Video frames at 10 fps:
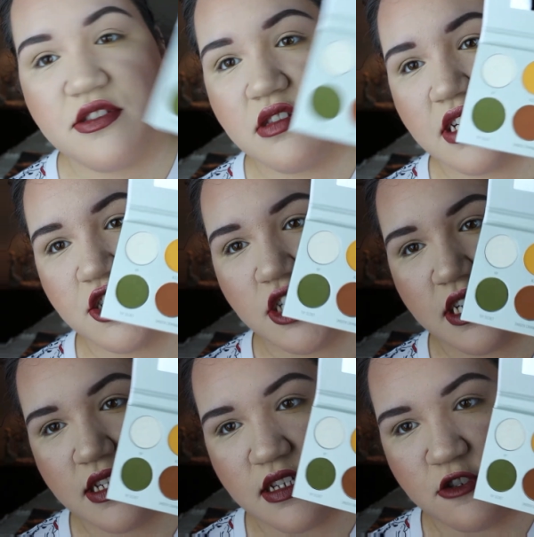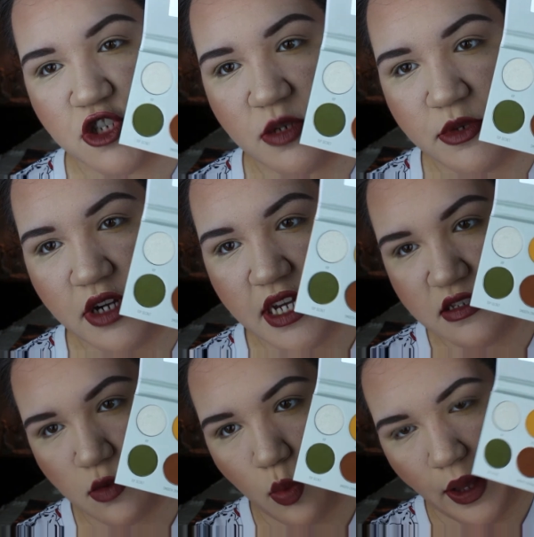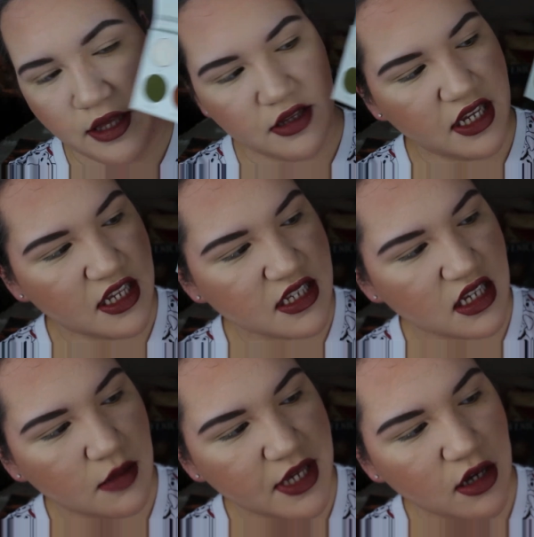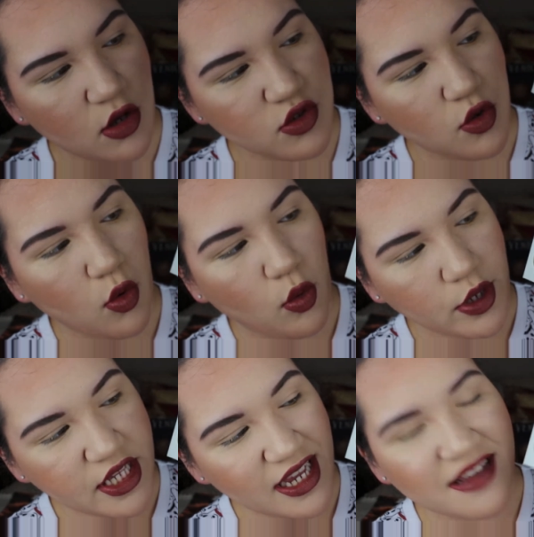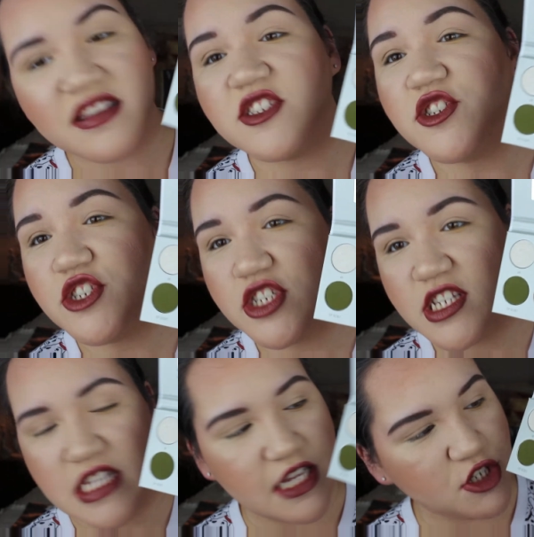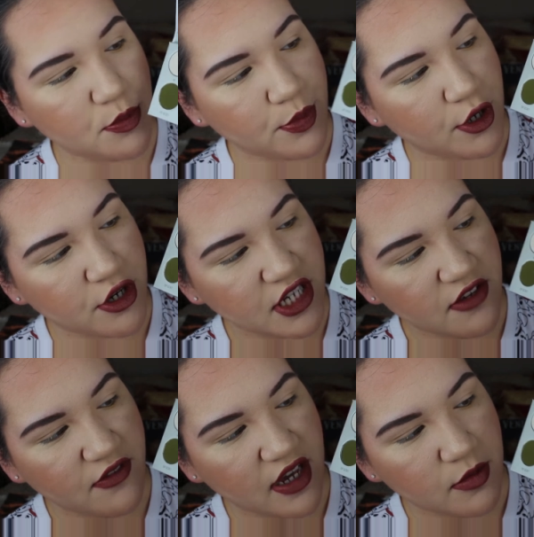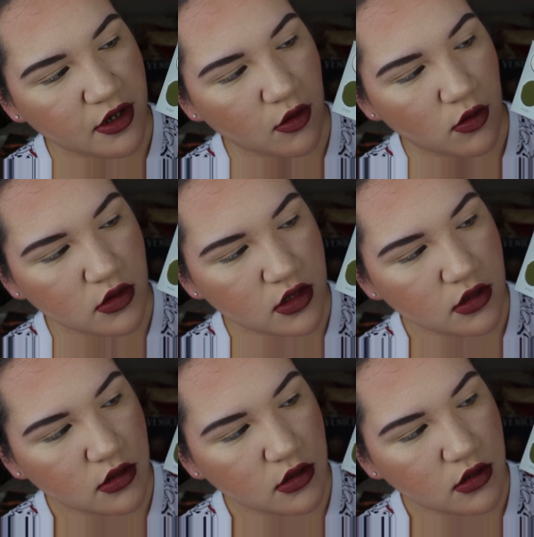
so the next shade is a shimmer as well, and it's going to be called Coin, and this is just such a pretty, vibrant gold.